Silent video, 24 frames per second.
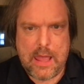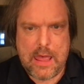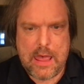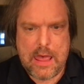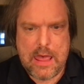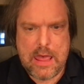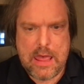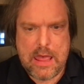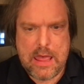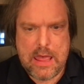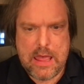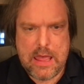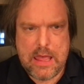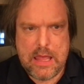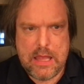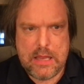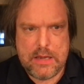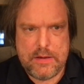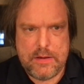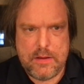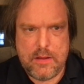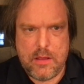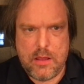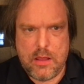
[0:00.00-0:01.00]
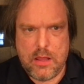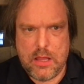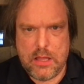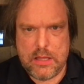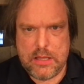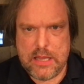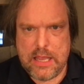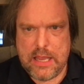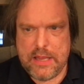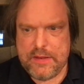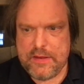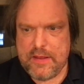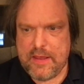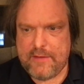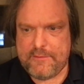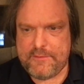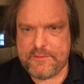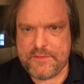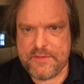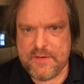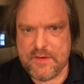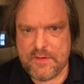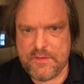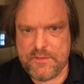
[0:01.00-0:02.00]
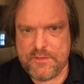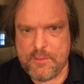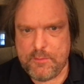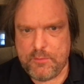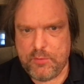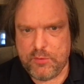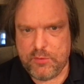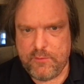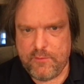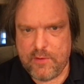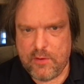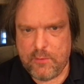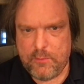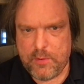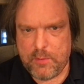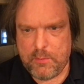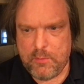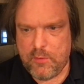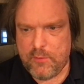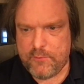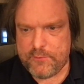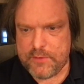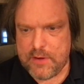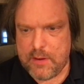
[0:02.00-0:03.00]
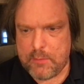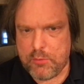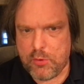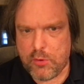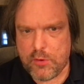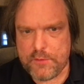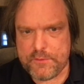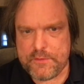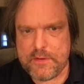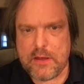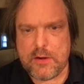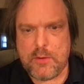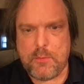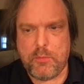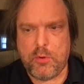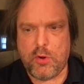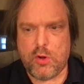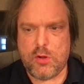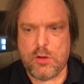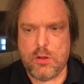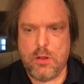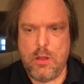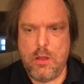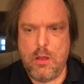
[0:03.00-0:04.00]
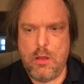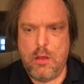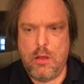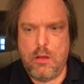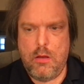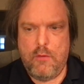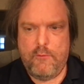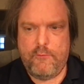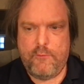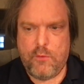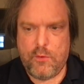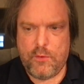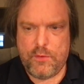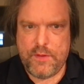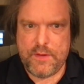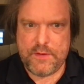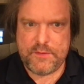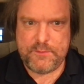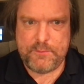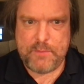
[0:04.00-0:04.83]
and knight to f6, simple developing moves, and I broke us out a book for this